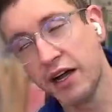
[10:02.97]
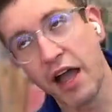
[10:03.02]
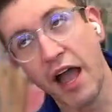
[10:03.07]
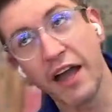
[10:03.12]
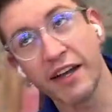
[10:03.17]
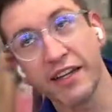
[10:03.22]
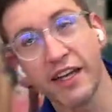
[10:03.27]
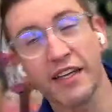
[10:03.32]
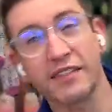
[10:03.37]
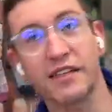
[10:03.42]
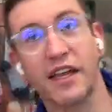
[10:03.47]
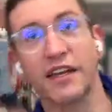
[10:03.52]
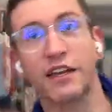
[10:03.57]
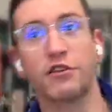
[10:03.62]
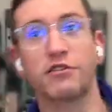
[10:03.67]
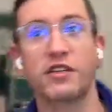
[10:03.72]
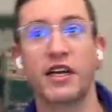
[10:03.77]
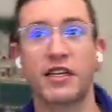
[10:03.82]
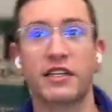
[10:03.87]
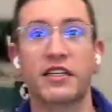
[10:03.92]
And yes, I
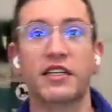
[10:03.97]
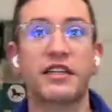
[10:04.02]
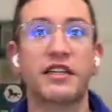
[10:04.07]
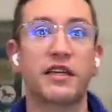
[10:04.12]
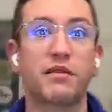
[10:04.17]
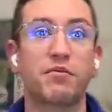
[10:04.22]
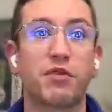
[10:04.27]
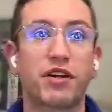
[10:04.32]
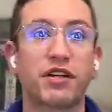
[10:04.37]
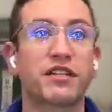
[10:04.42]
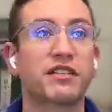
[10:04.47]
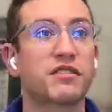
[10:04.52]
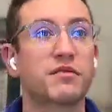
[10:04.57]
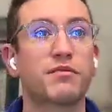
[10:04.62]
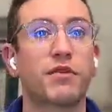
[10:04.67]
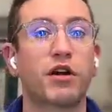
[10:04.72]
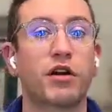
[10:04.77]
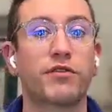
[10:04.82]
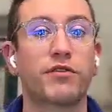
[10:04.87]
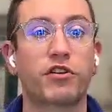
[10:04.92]
know technically Britain isn't
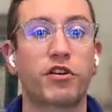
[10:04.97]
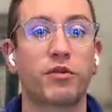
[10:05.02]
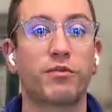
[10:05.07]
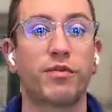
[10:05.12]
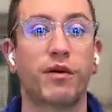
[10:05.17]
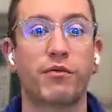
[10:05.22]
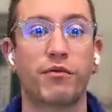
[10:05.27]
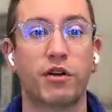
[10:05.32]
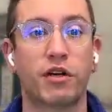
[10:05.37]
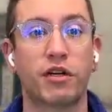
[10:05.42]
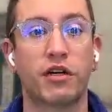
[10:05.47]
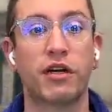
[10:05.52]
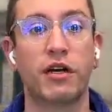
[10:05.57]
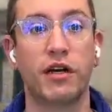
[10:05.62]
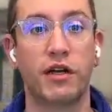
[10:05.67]
part of Europe, but we're